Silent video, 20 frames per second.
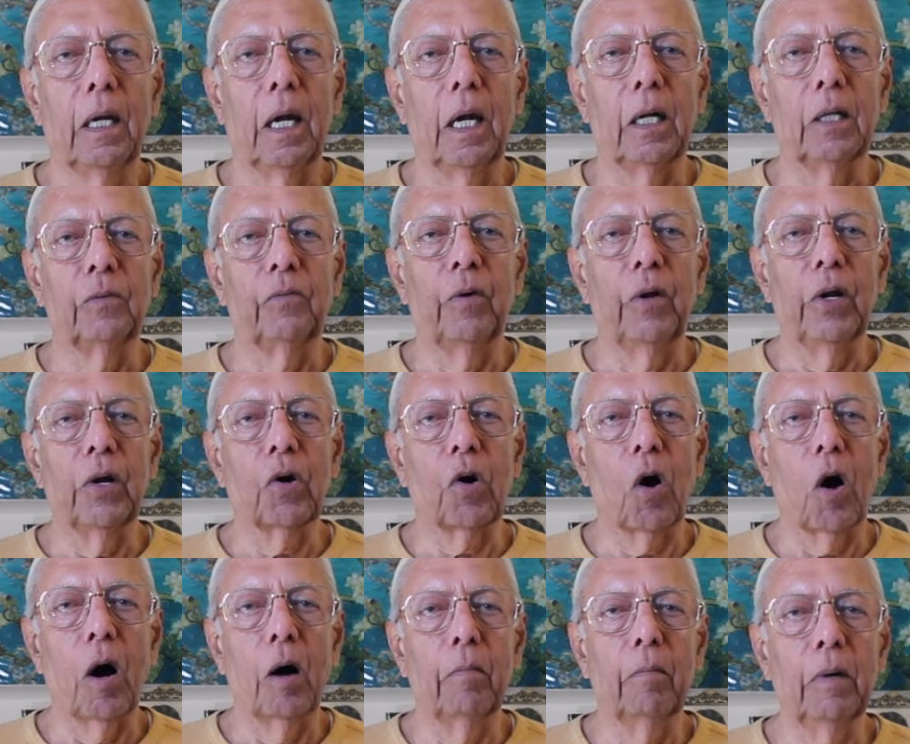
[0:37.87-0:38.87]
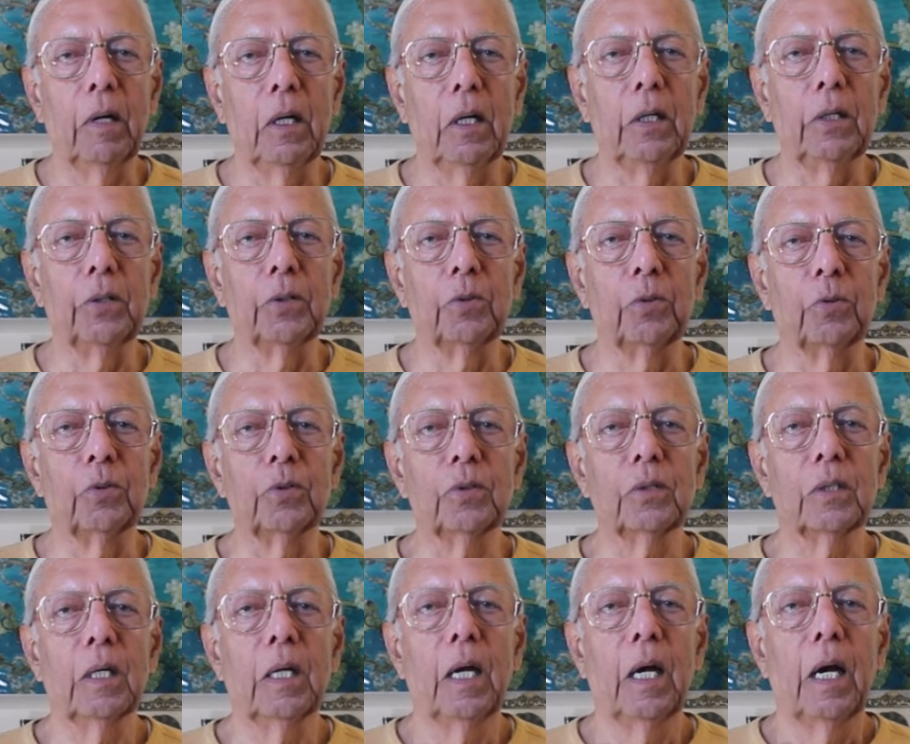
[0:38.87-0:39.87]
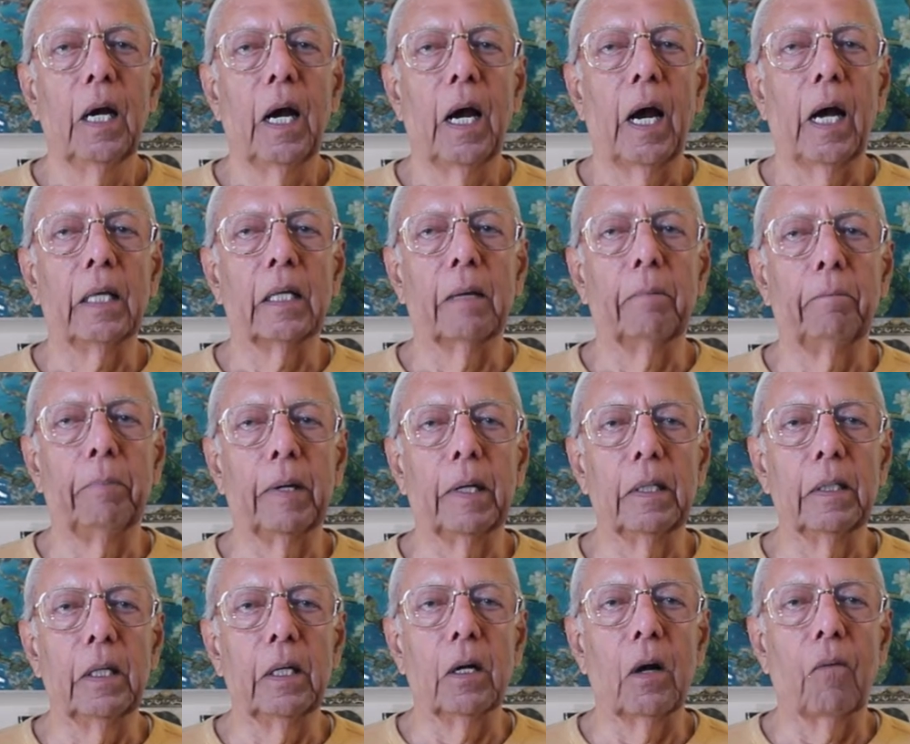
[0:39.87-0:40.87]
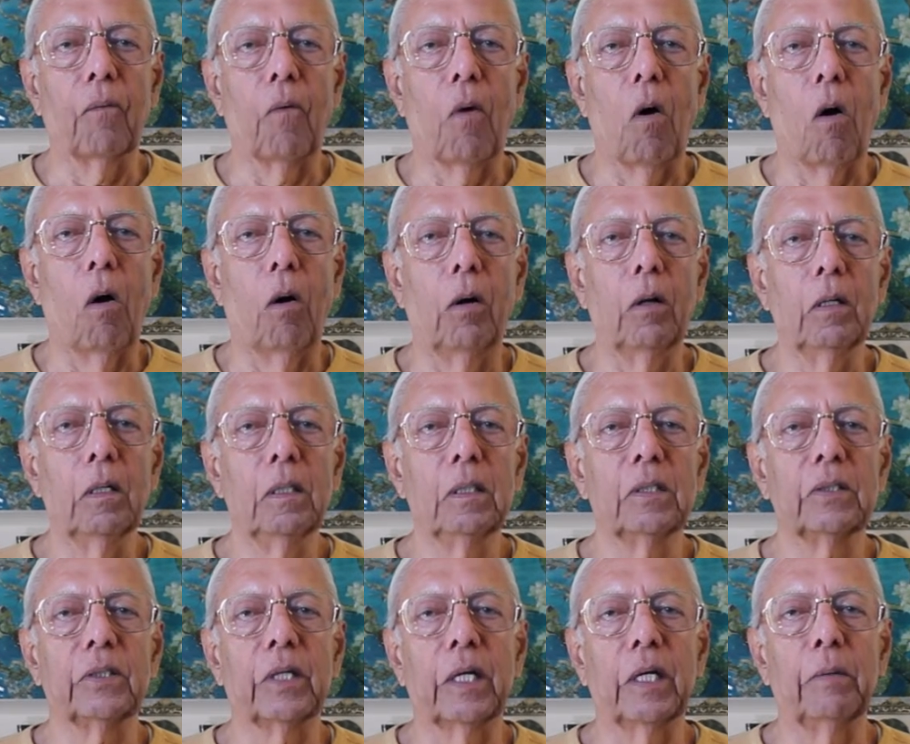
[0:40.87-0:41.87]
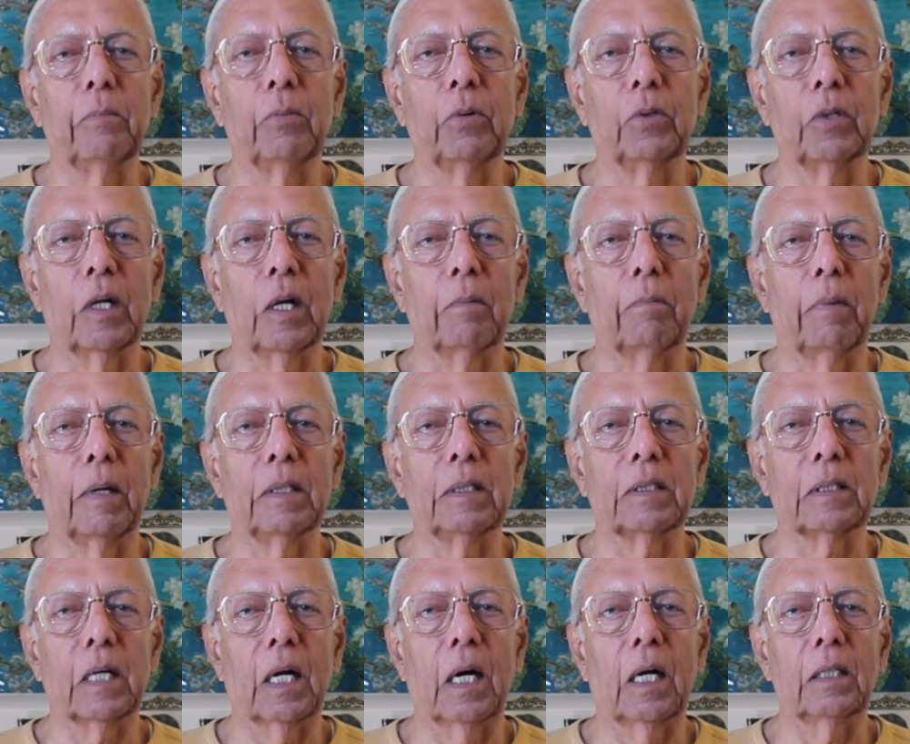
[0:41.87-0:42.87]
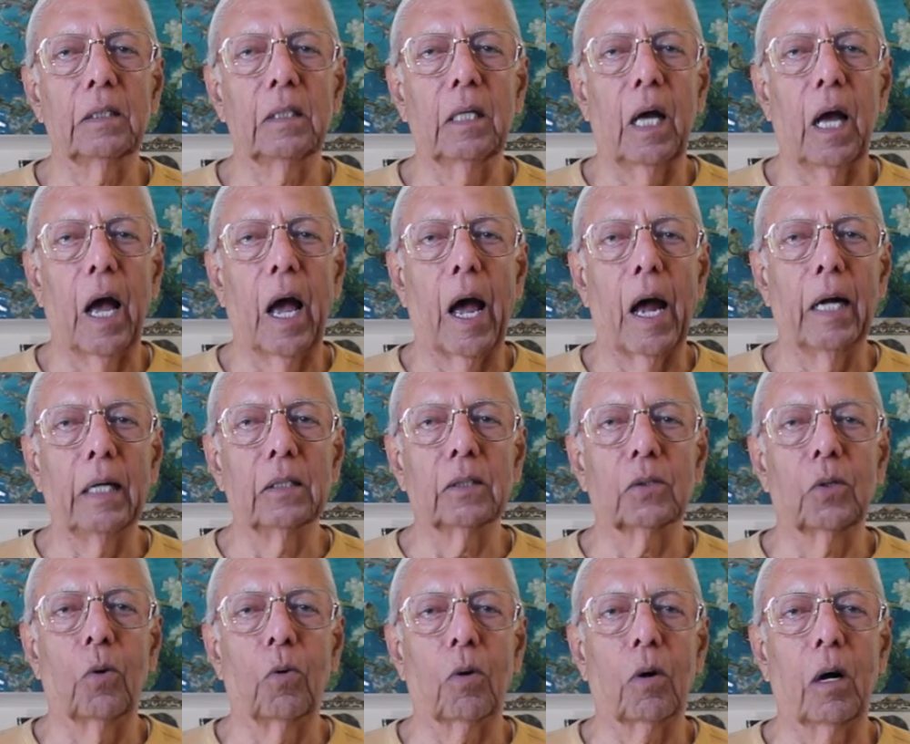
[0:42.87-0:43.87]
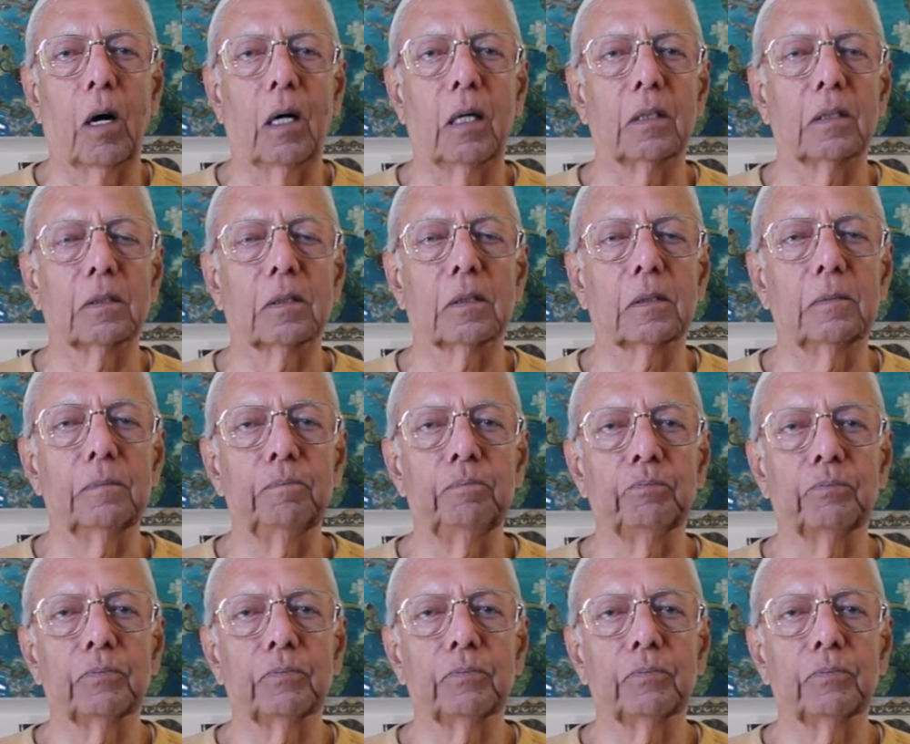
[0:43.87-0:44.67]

It is very commonly used at the beginning of all ceremonial mantras and slokas.